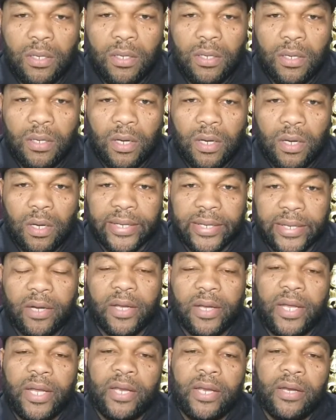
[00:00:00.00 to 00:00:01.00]
a younger
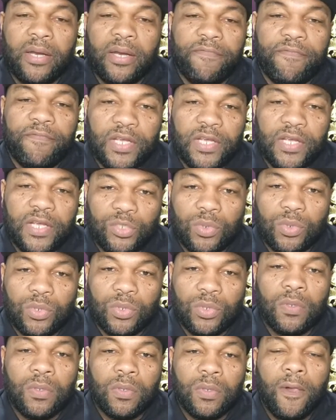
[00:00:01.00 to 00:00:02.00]
individual
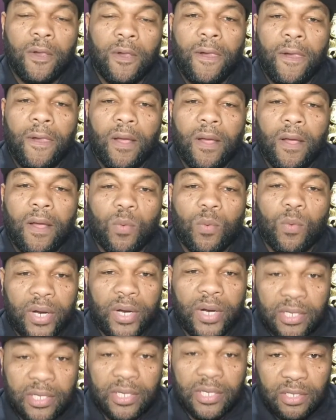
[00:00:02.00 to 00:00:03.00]
will hear
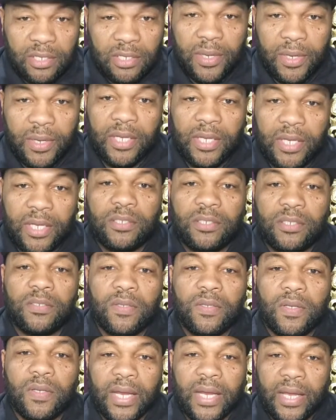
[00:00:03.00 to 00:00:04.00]
some of this
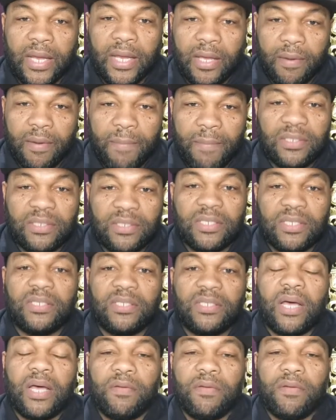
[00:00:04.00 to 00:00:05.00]
and get a message out
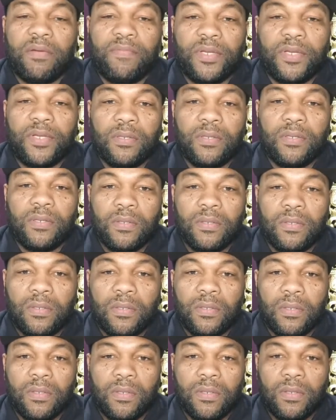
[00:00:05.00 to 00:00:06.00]
of it.
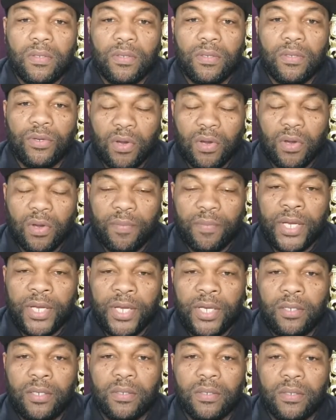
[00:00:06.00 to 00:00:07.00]
You know what I mean?
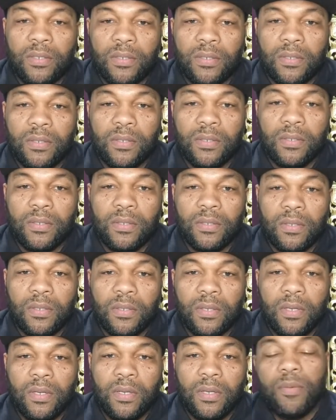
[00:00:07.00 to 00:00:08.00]

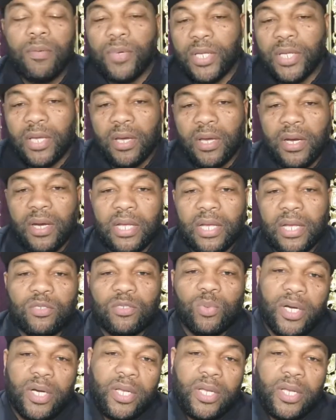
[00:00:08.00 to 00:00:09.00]
But yeah, that's what it
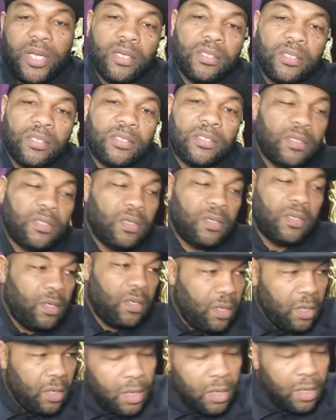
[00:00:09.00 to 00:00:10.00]
is.
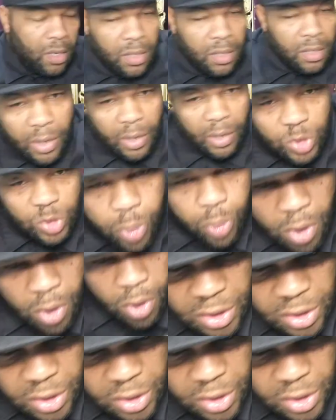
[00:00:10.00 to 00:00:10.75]
That was part